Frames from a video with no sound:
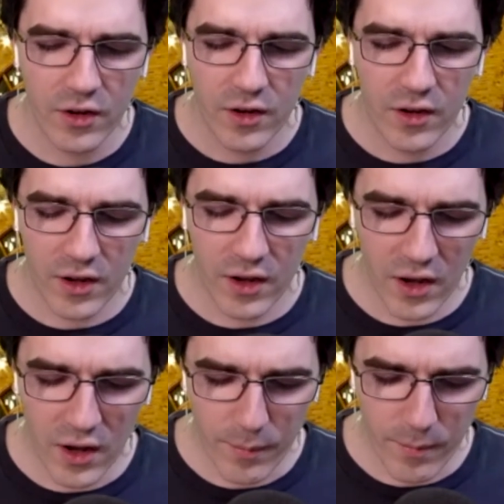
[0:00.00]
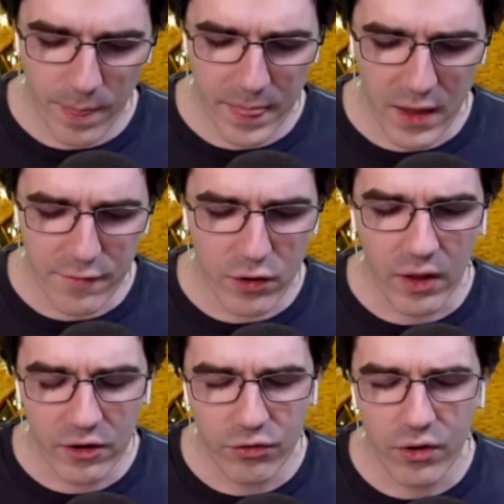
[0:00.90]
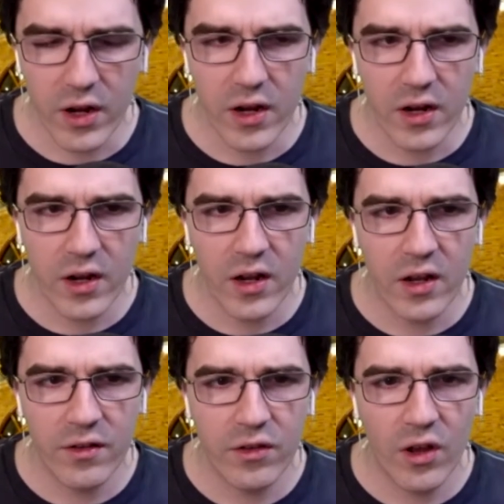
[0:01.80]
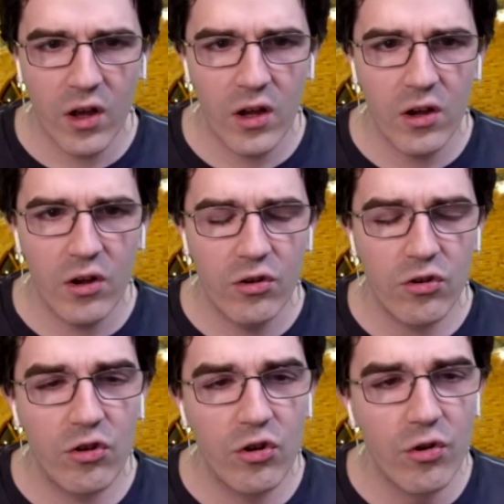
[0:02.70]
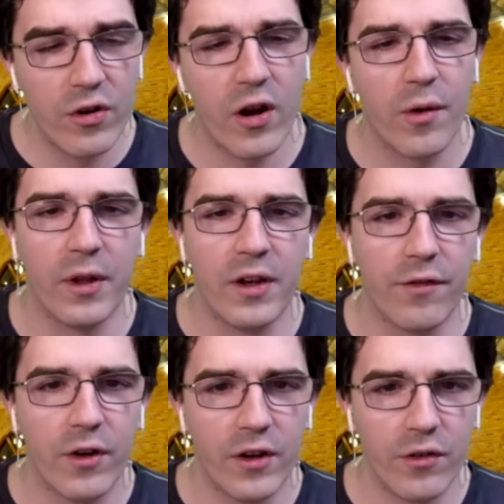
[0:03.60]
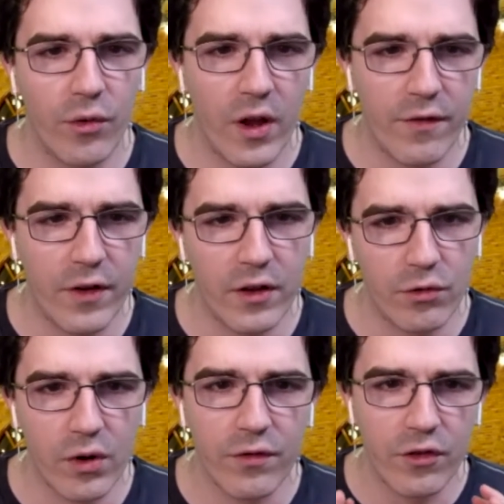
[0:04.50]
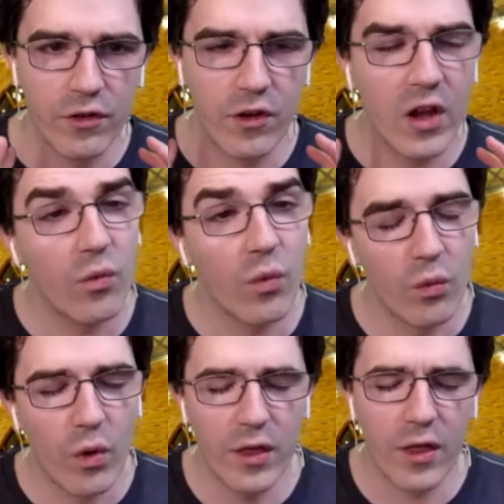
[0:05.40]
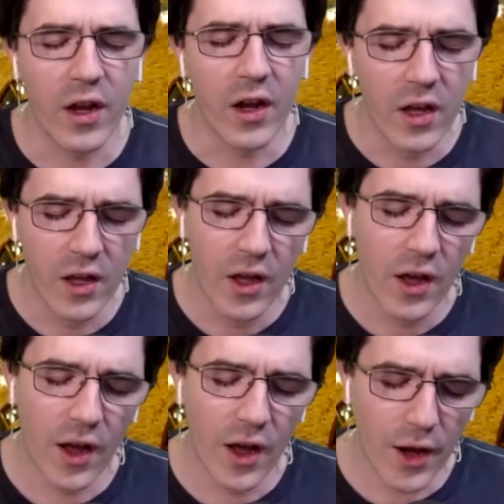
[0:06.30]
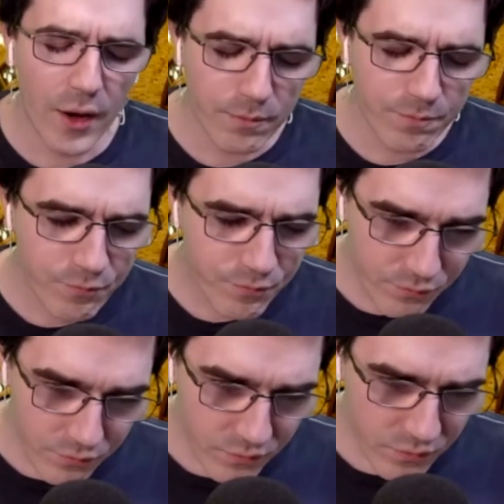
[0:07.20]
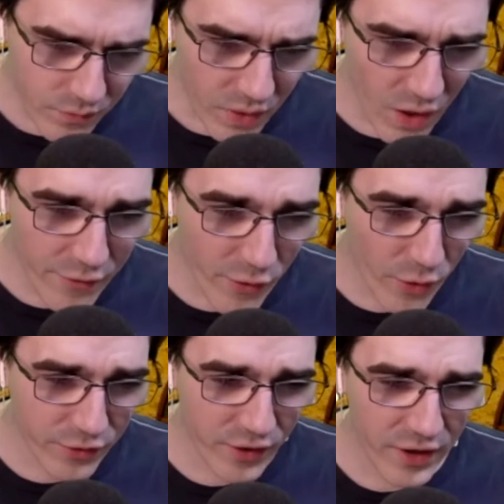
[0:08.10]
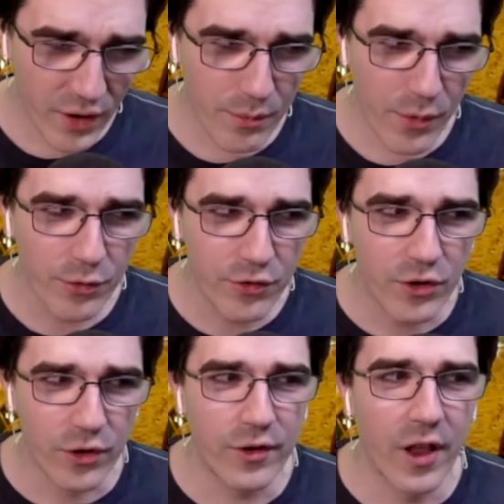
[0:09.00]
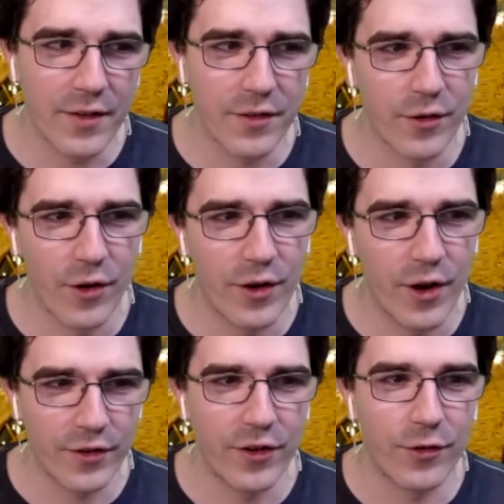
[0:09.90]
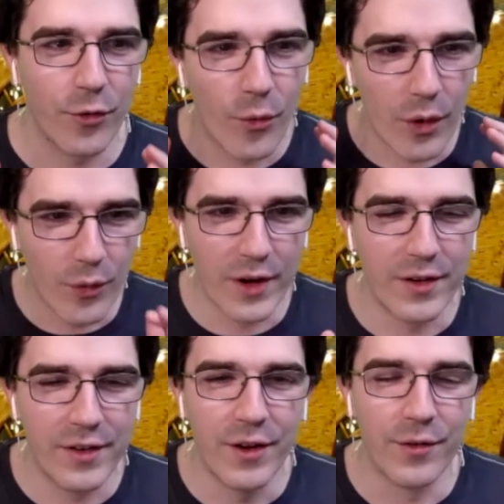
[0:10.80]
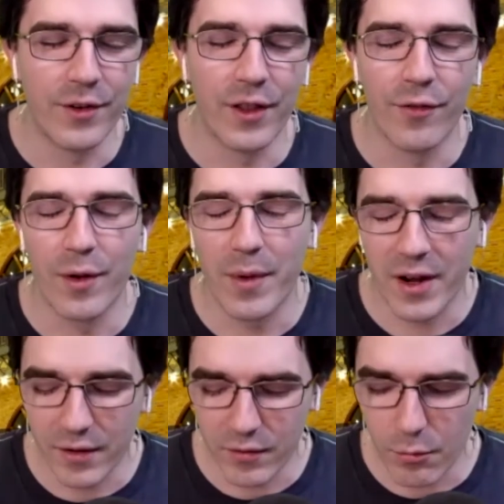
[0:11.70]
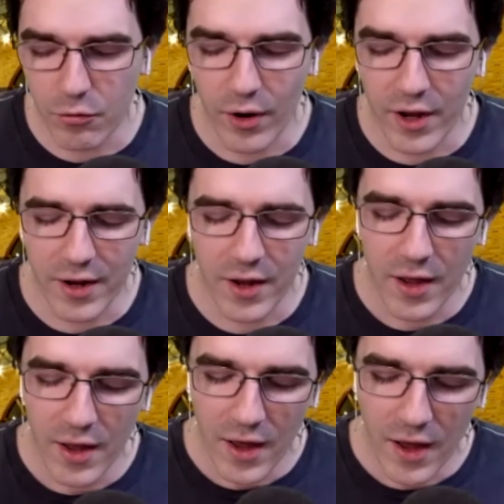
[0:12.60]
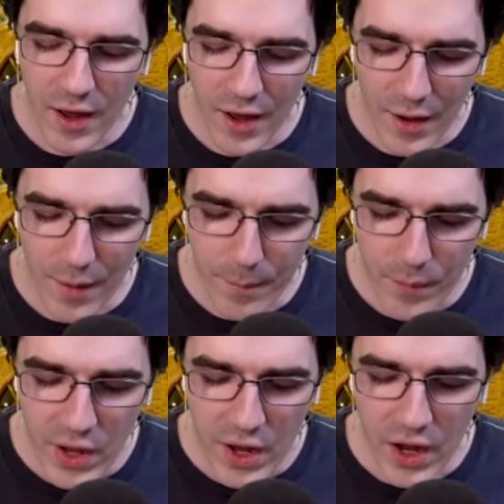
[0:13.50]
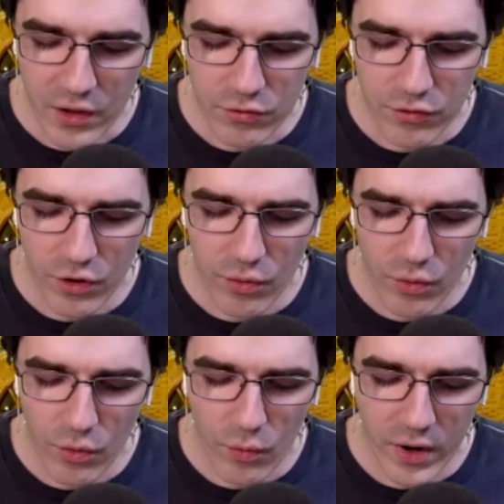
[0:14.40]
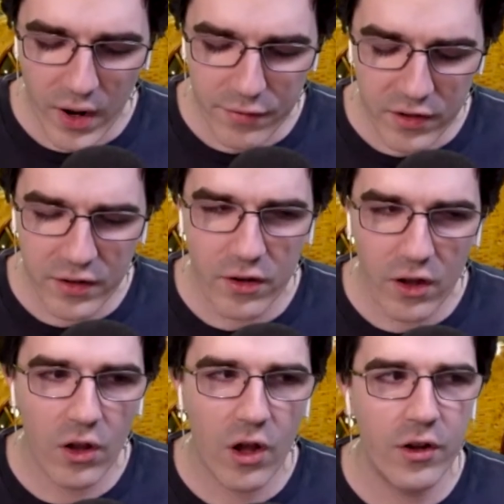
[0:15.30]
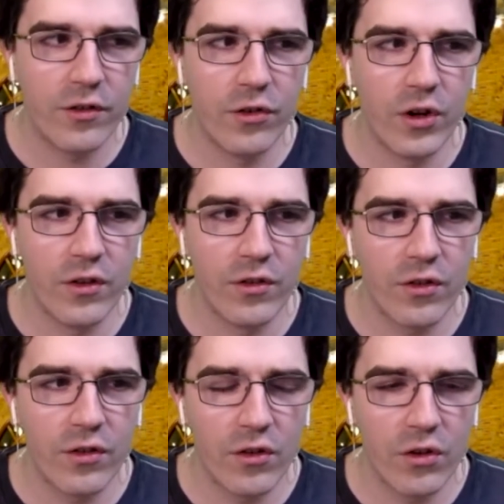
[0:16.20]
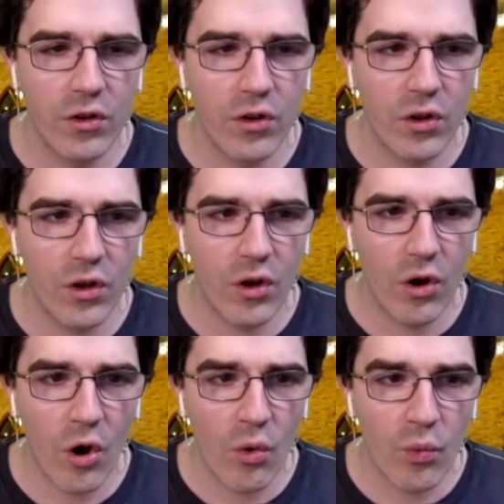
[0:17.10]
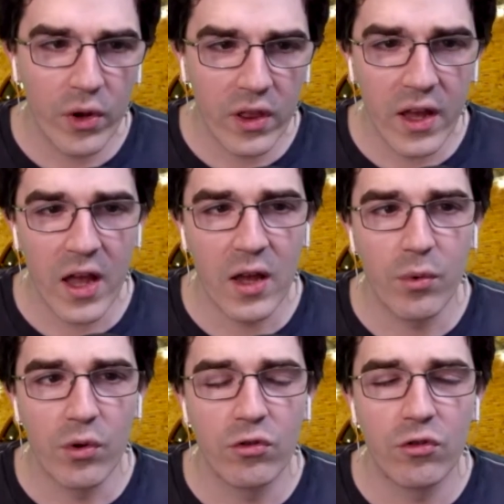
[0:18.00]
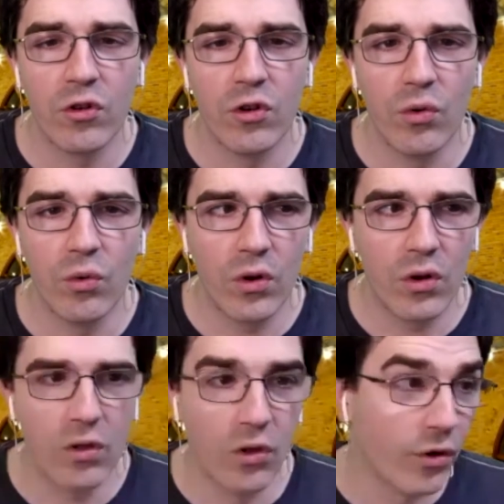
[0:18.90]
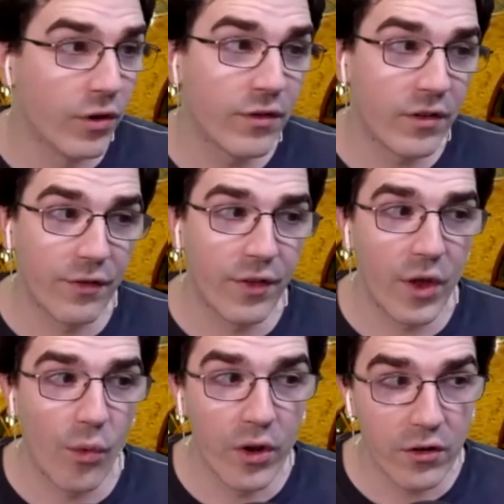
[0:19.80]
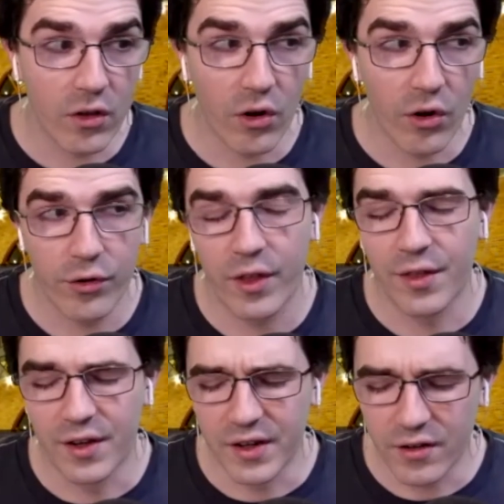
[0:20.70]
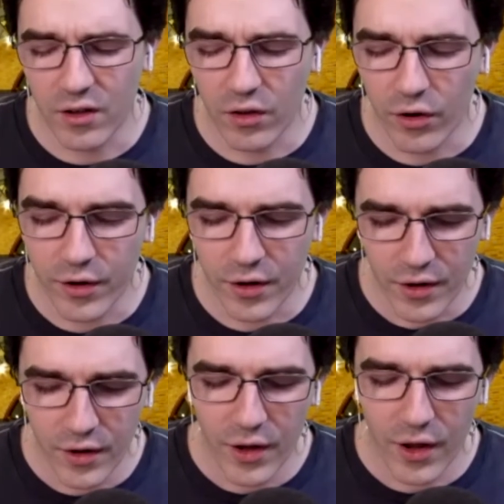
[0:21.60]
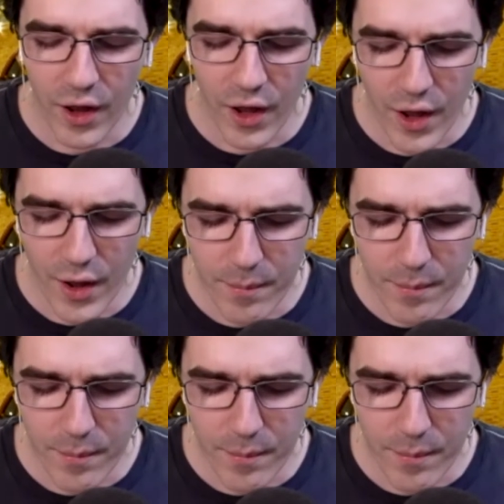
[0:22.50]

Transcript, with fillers: um, if you're lecturing, is not too terribly different if it's sort of just a one way thing. Um, of course, like most good classes are not just one way, you know, delivery mechanisms, right? Um, and so what I've seen is a lot of students are really able to learn the stuff that they want to learn or that they need to learn. Um,